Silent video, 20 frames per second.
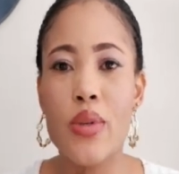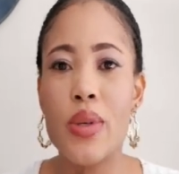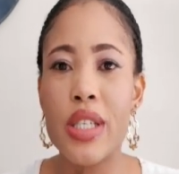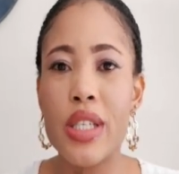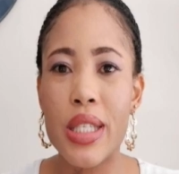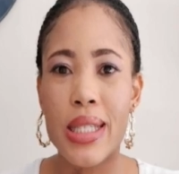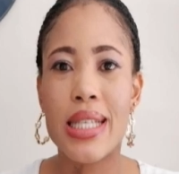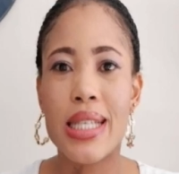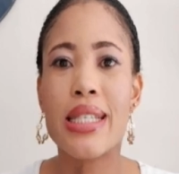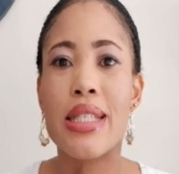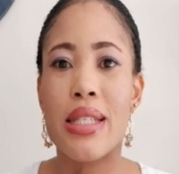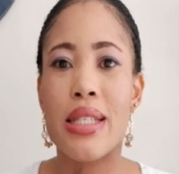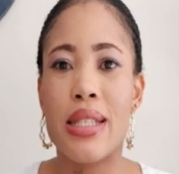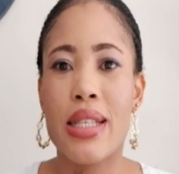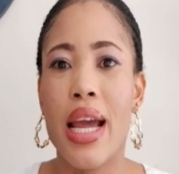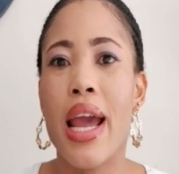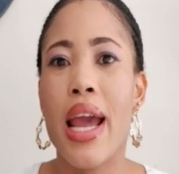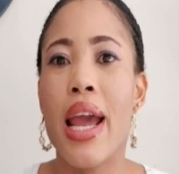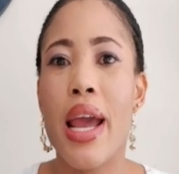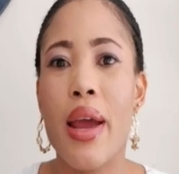It was just
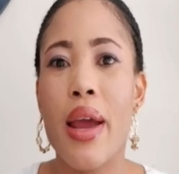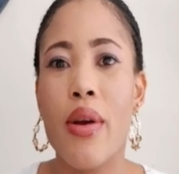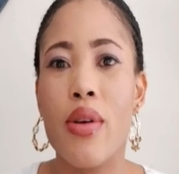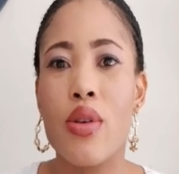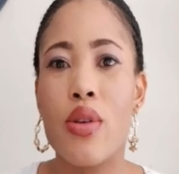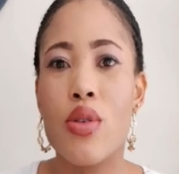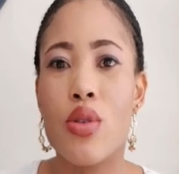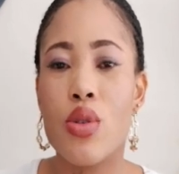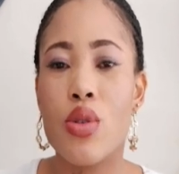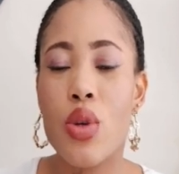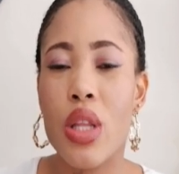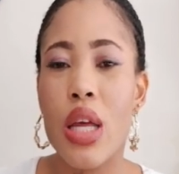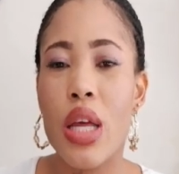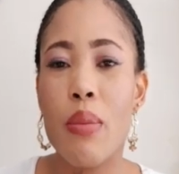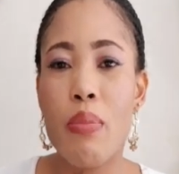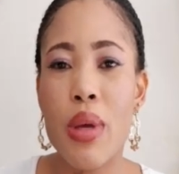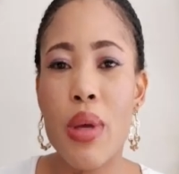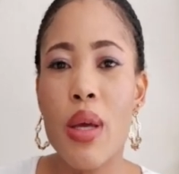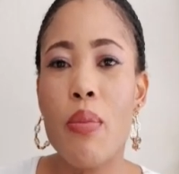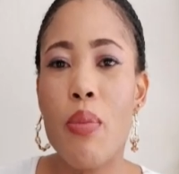there so
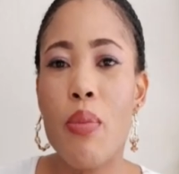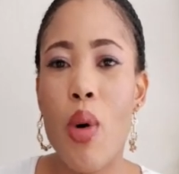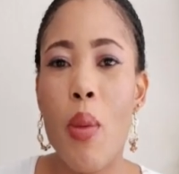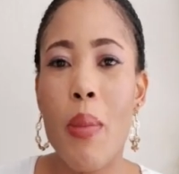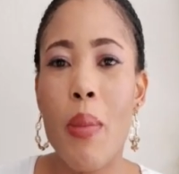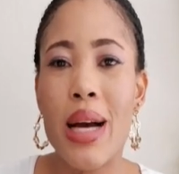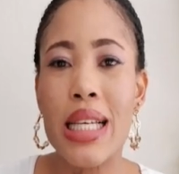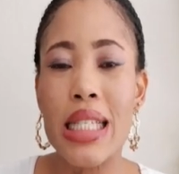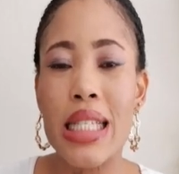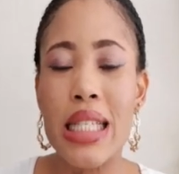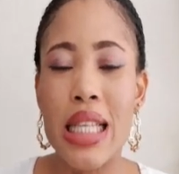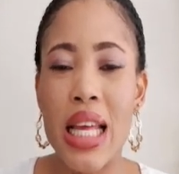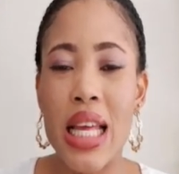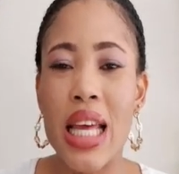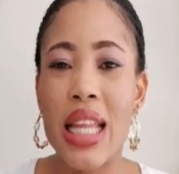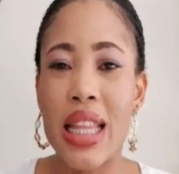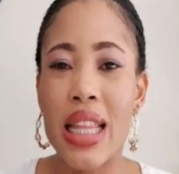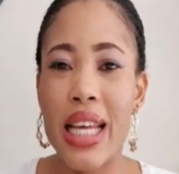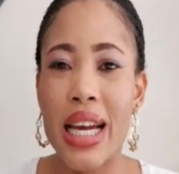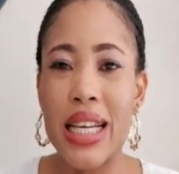that people must
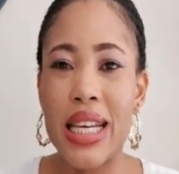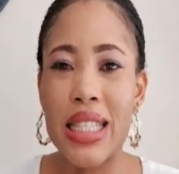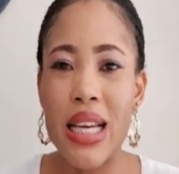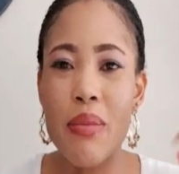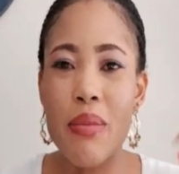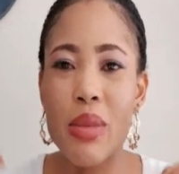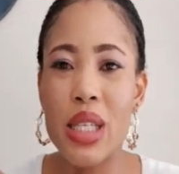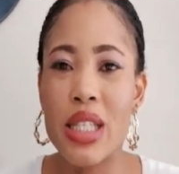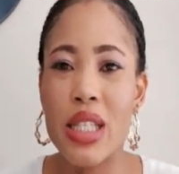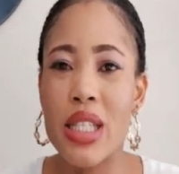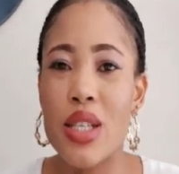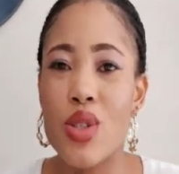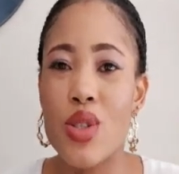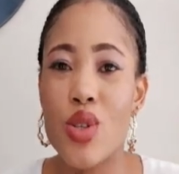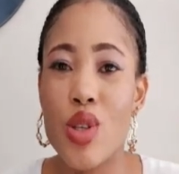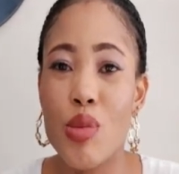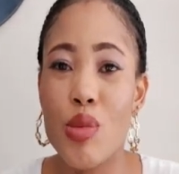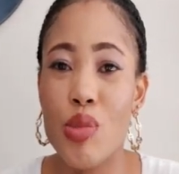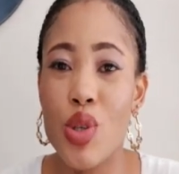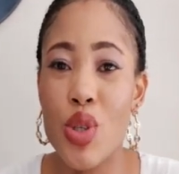think that I'm
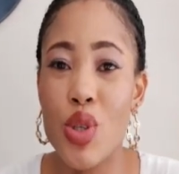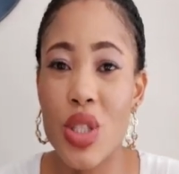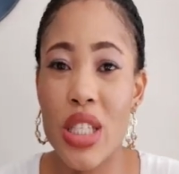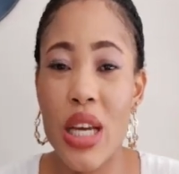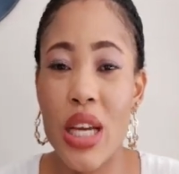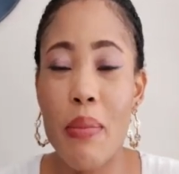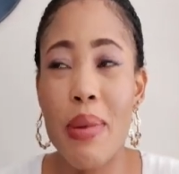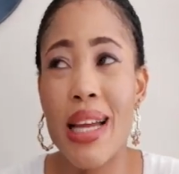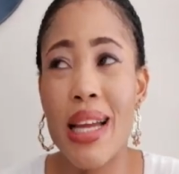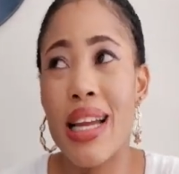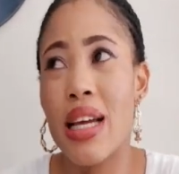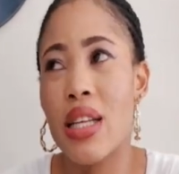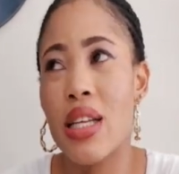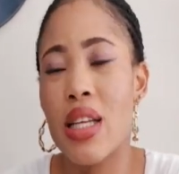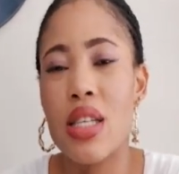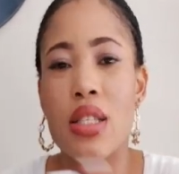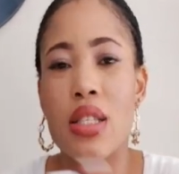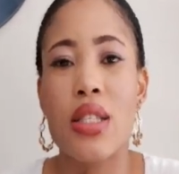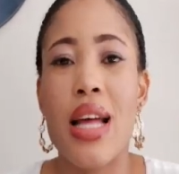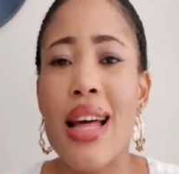listening to the music, but
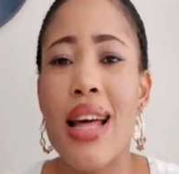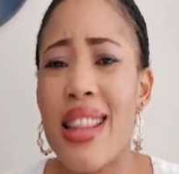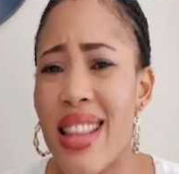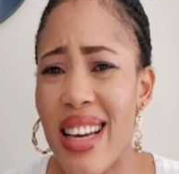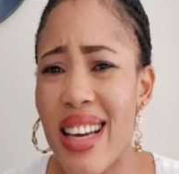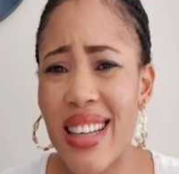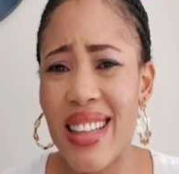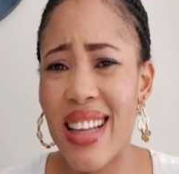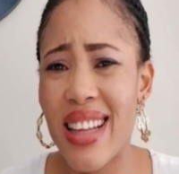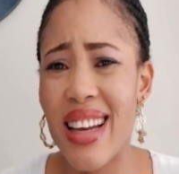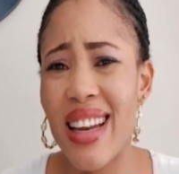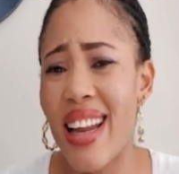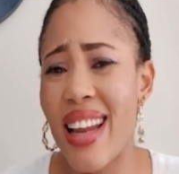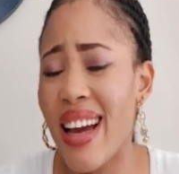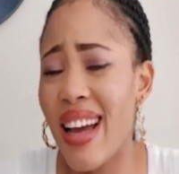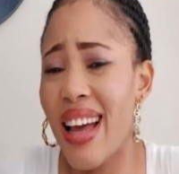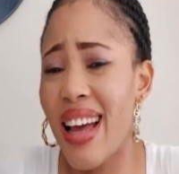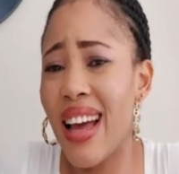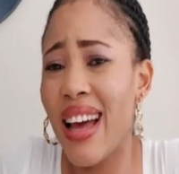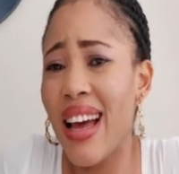there's nothing
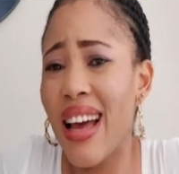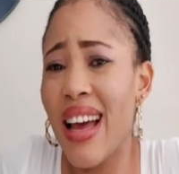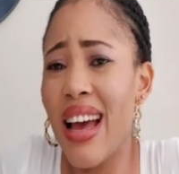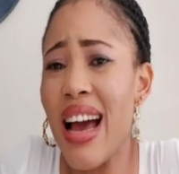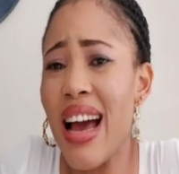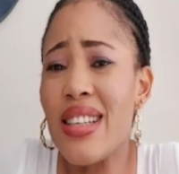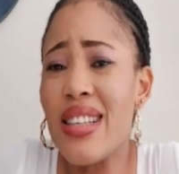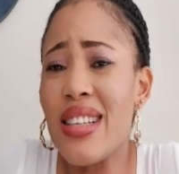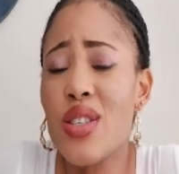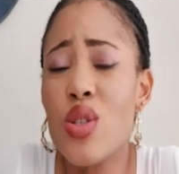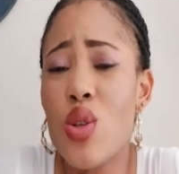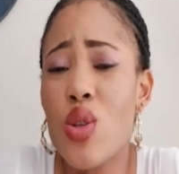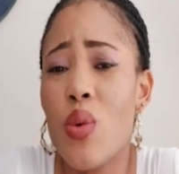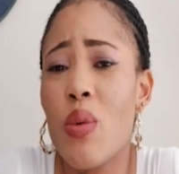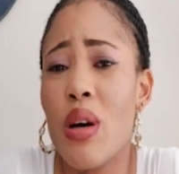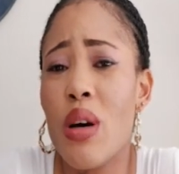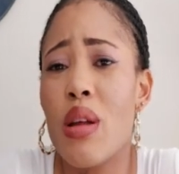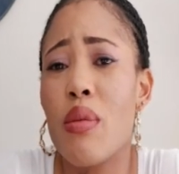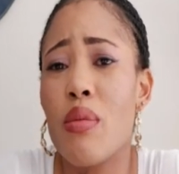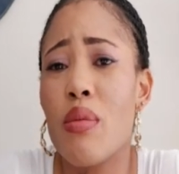there. Like, I just
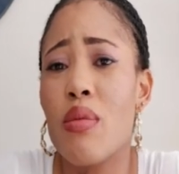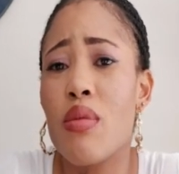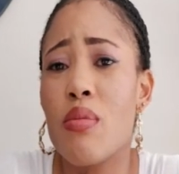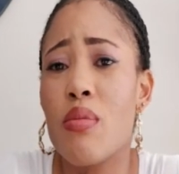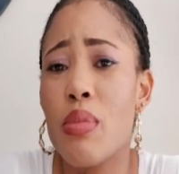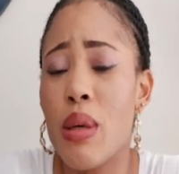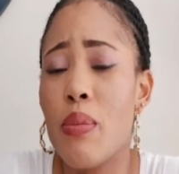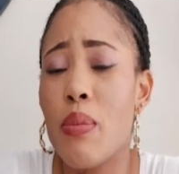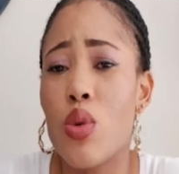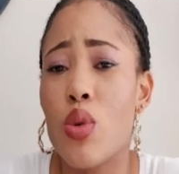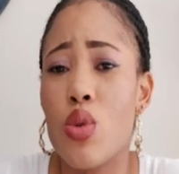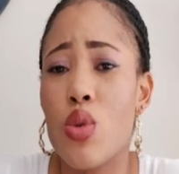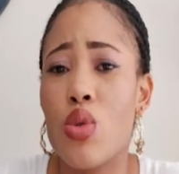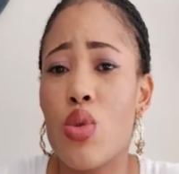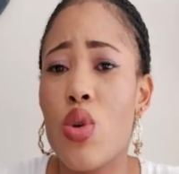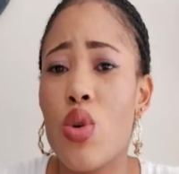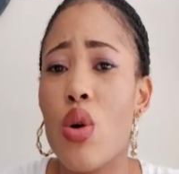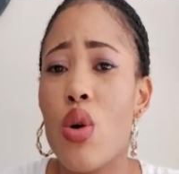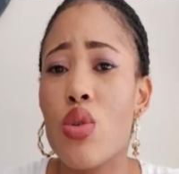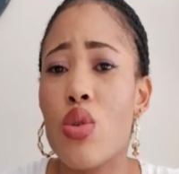don't want people
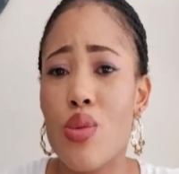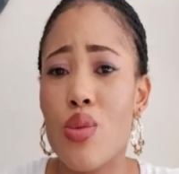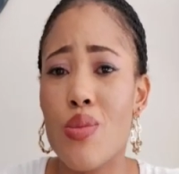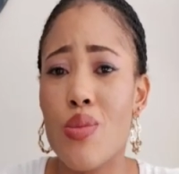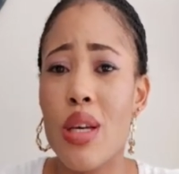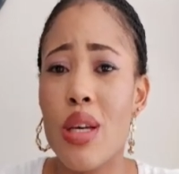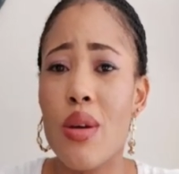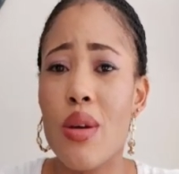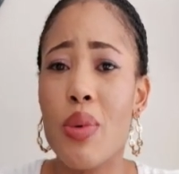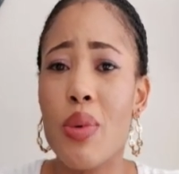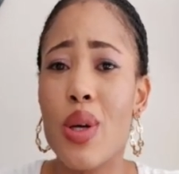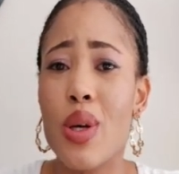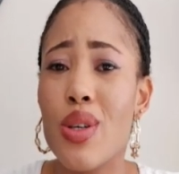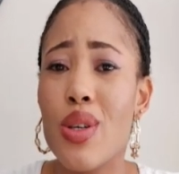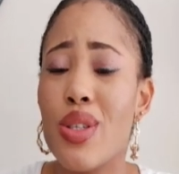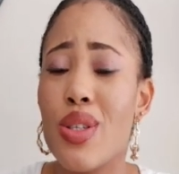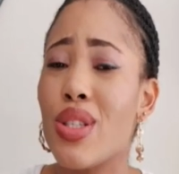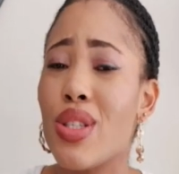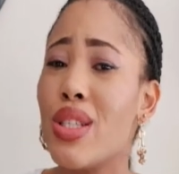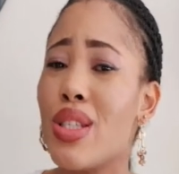to talk to me
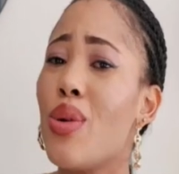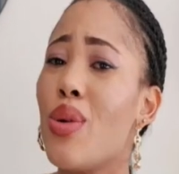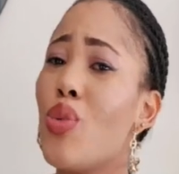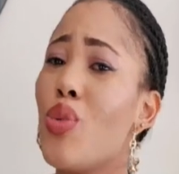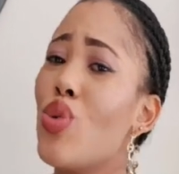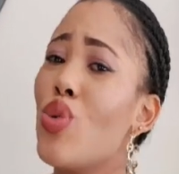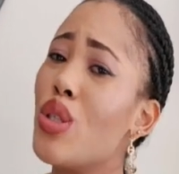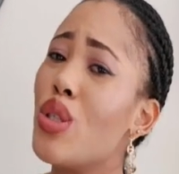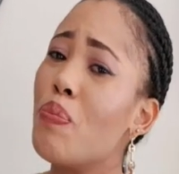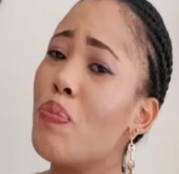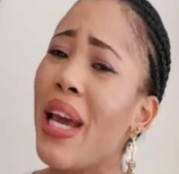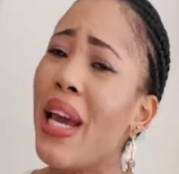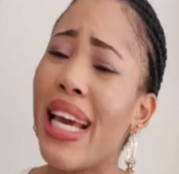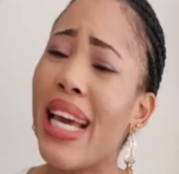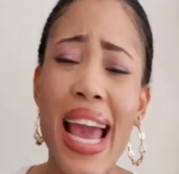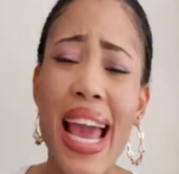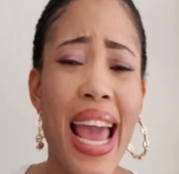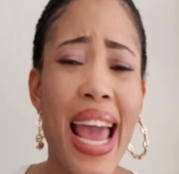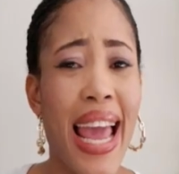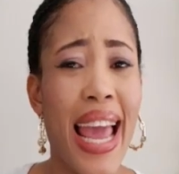because they will
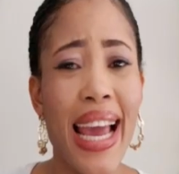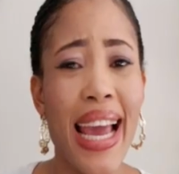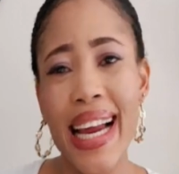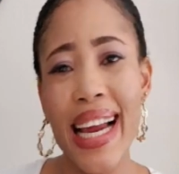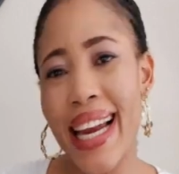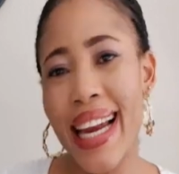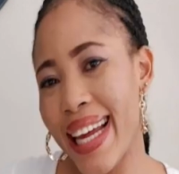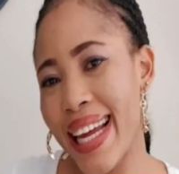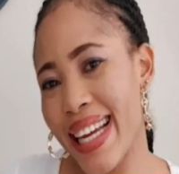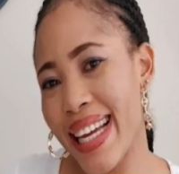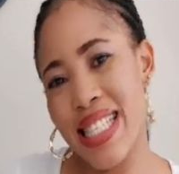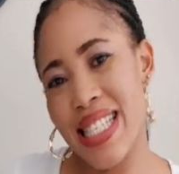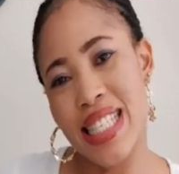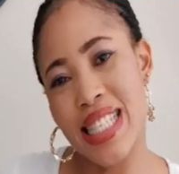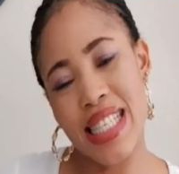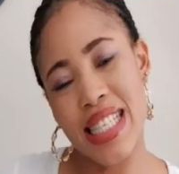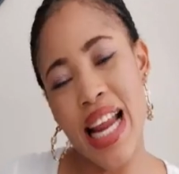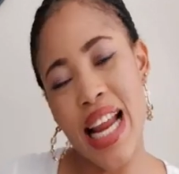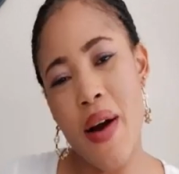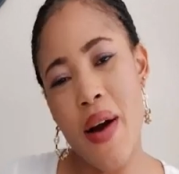speak
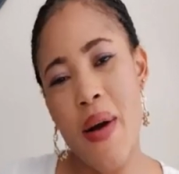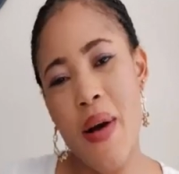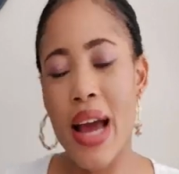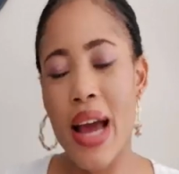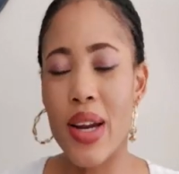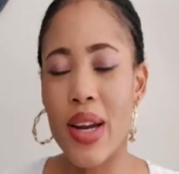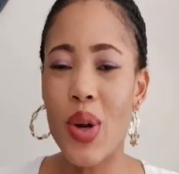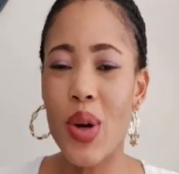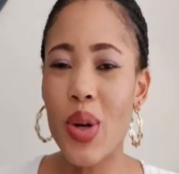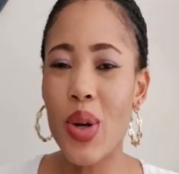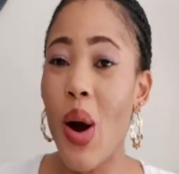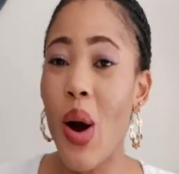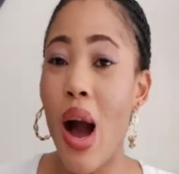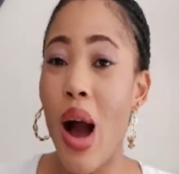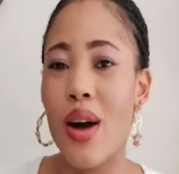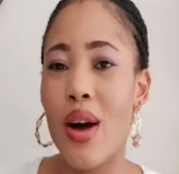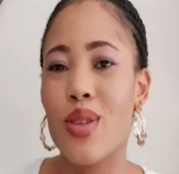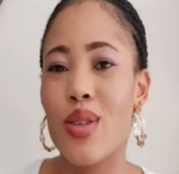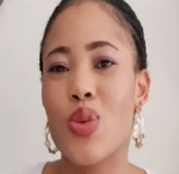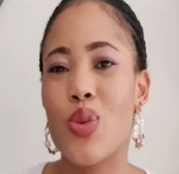English. Now I don't know
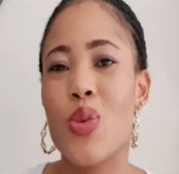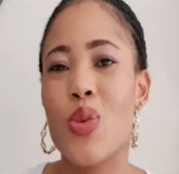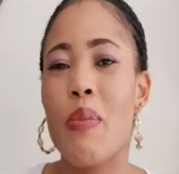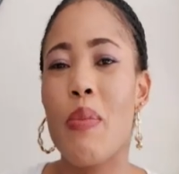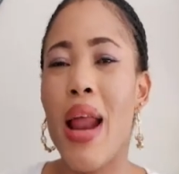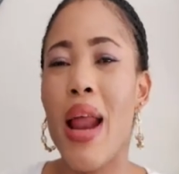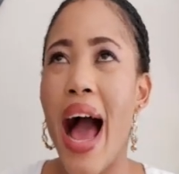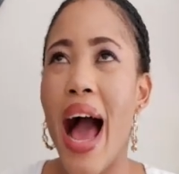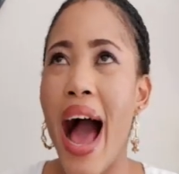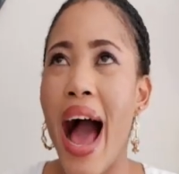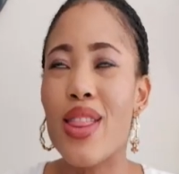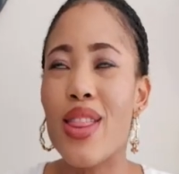how to reply.